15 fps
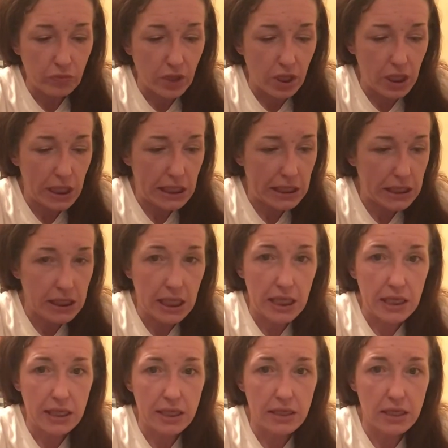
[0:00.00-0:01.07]
And
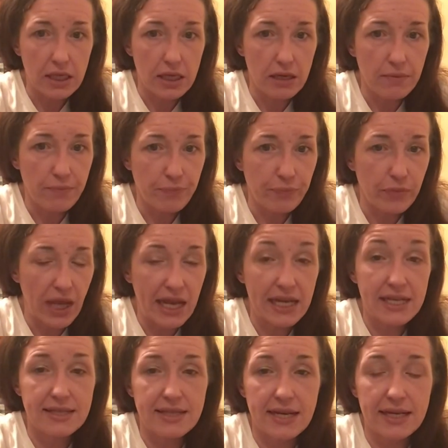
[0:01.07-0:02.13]
yeah, he did. He
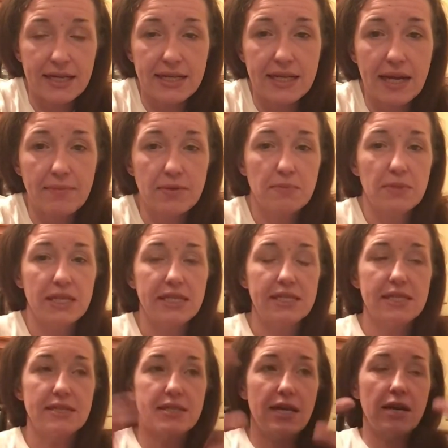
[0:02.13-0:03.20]
didn't say I kidnapped him, but he
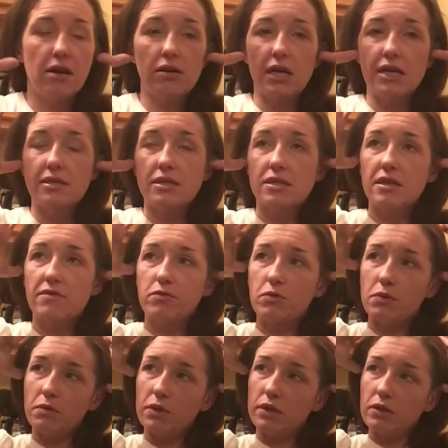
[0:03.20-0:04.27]
did say all kinds of stuff when
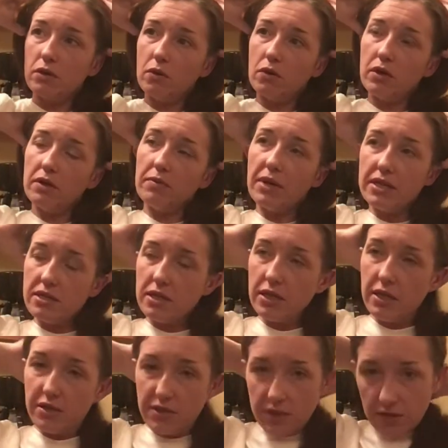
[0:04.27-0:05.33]
we went in court. He basically
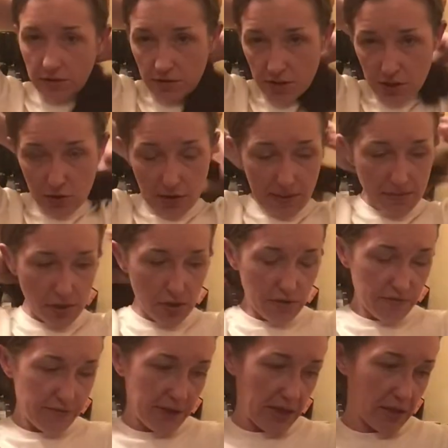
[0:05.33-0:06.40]
goes in there and describes
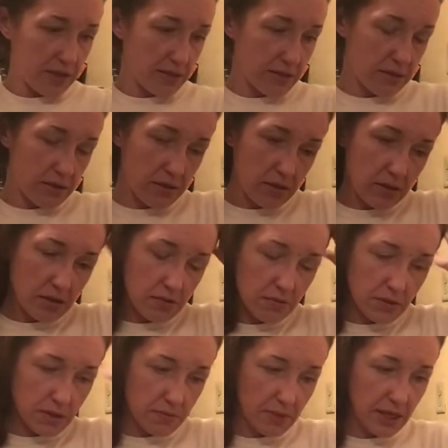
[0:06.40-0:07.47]
Goodfellas, and it
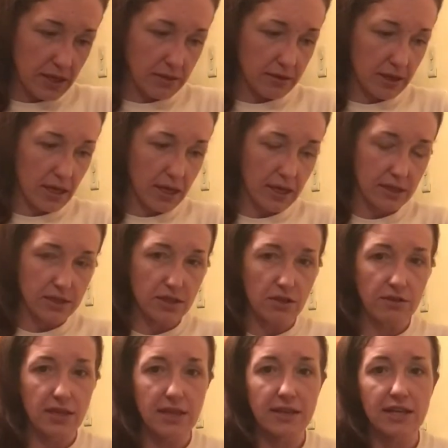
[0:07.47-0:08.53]
was a bad thing. And so
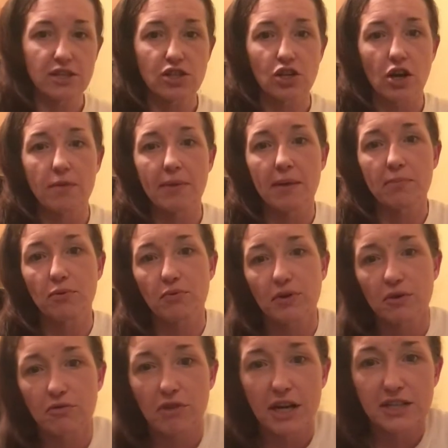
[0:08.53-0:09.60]
then they took all my
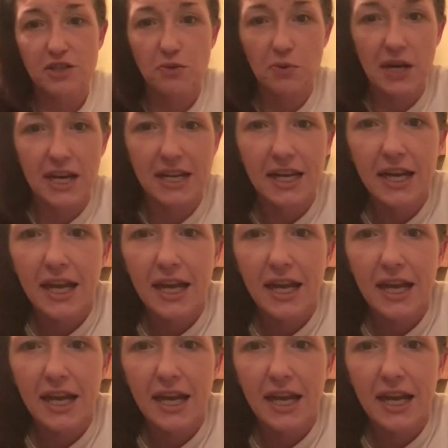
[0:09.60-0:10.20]
parental rights away,